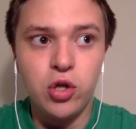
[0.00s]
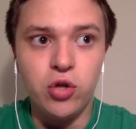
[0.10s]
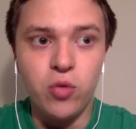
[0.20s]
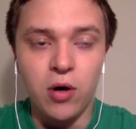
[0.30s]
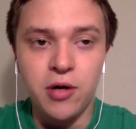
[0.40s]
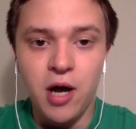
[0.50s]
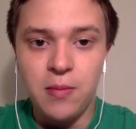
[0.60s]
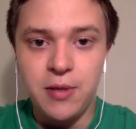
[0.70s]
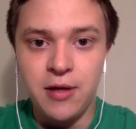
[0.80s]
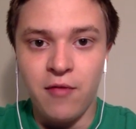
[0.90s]
you are not
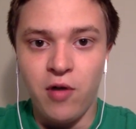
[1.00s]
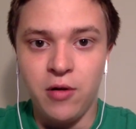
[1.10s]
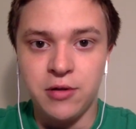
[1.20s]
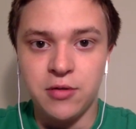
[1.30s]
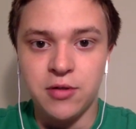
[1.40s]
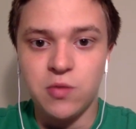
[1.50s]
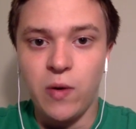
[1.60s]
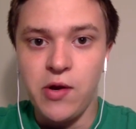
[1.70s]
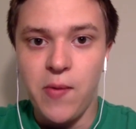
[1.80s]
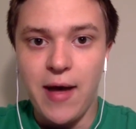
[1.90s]
being a voluntarist
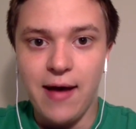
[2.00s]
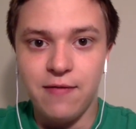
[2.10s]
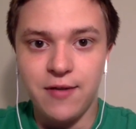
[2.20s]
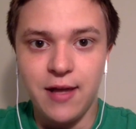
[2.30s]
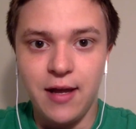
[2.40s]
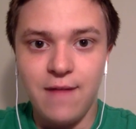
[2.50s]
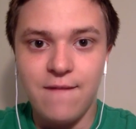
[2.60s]
when you advocate